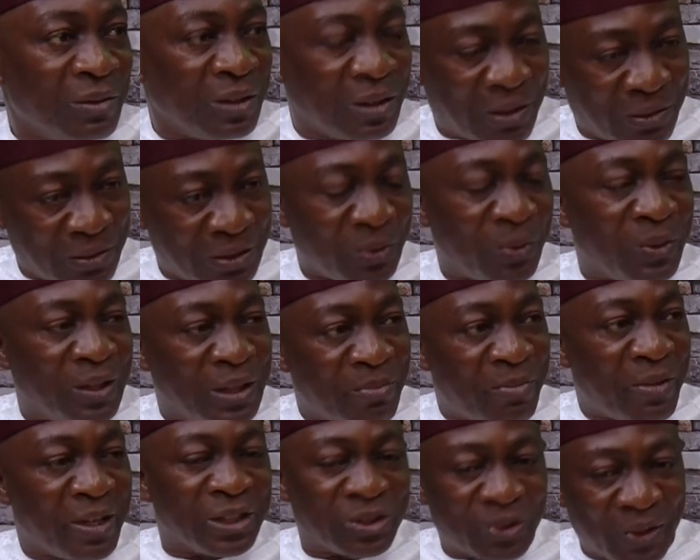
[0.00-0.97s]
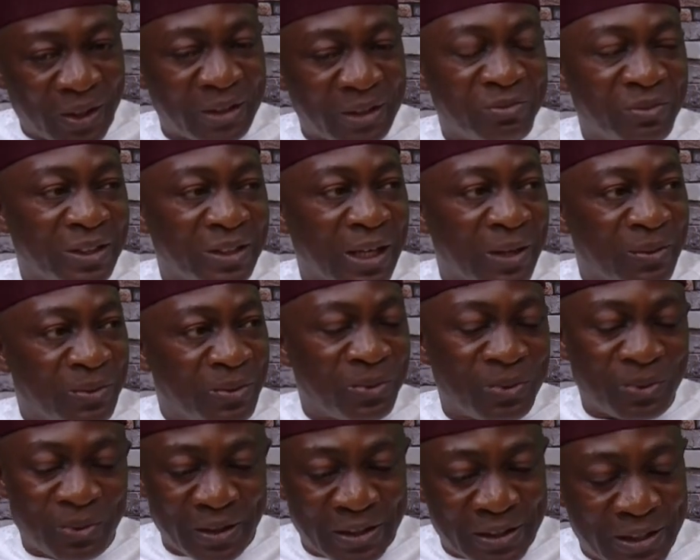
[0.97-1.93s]
the only monitoring we can
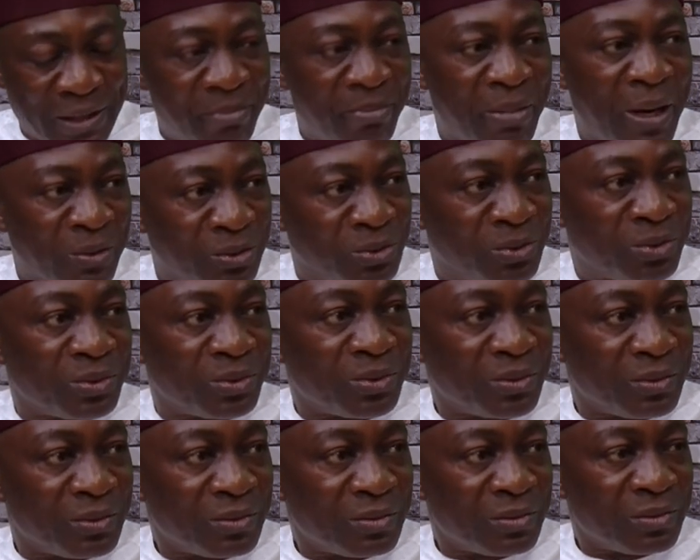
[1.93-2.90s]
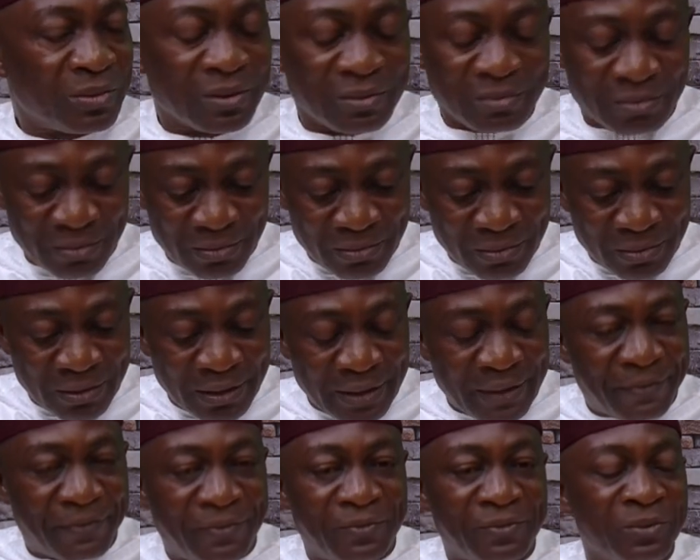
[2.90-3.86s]
do is about
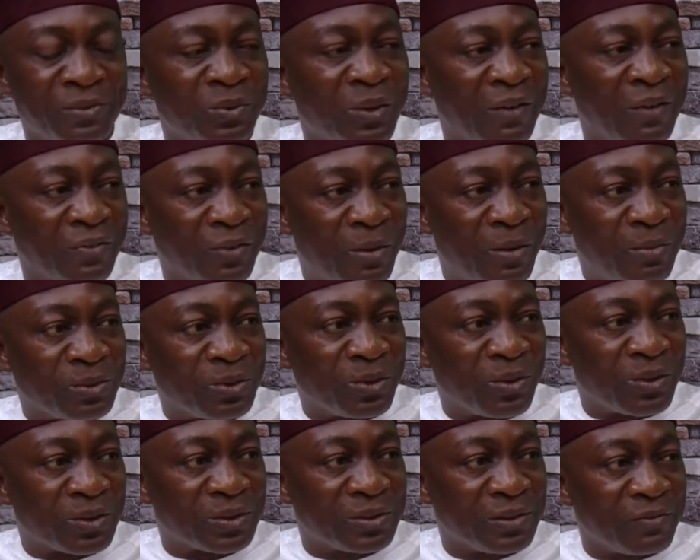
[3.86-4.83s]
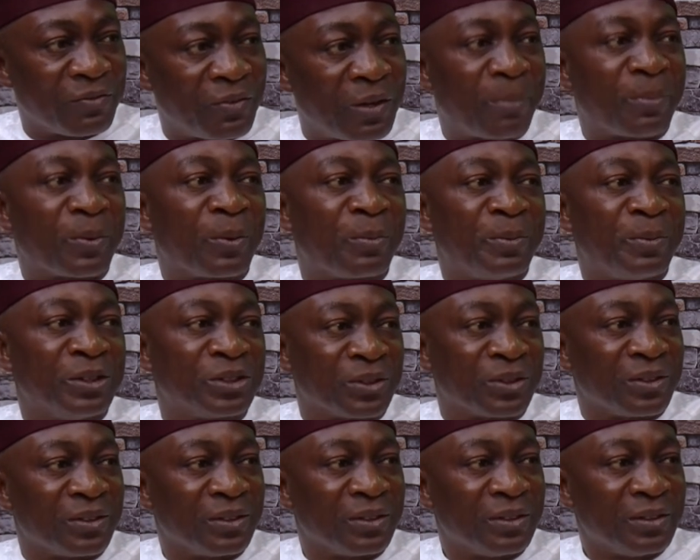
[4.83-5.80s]
if you have come to us for appropriation
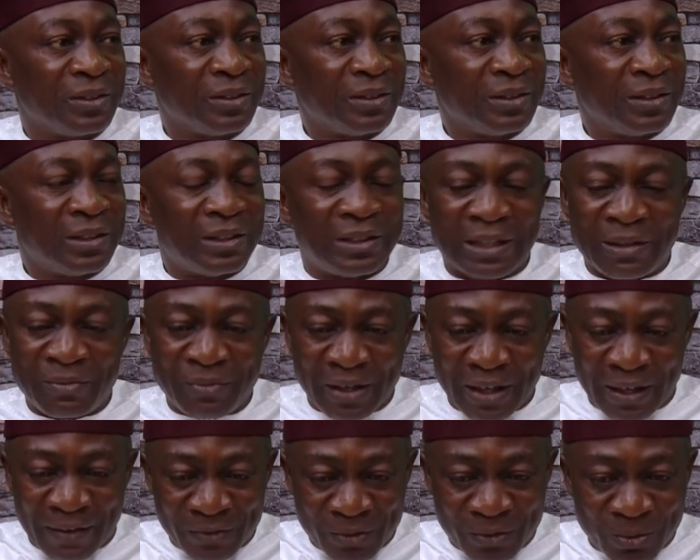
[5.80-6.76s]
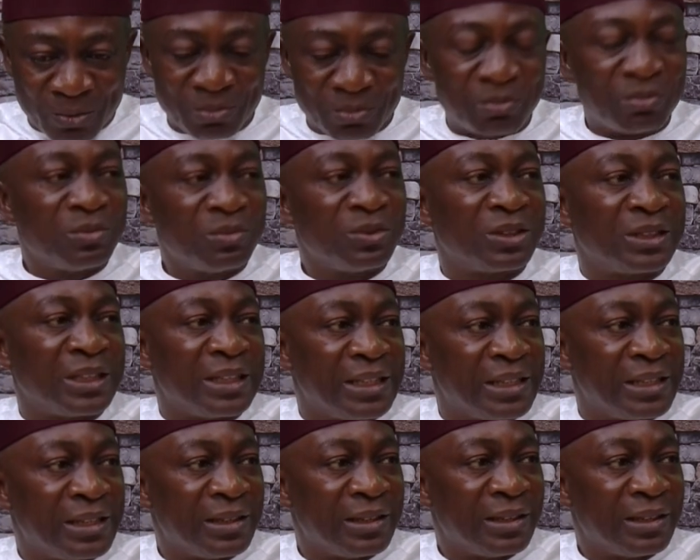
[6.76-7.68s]
then we have to see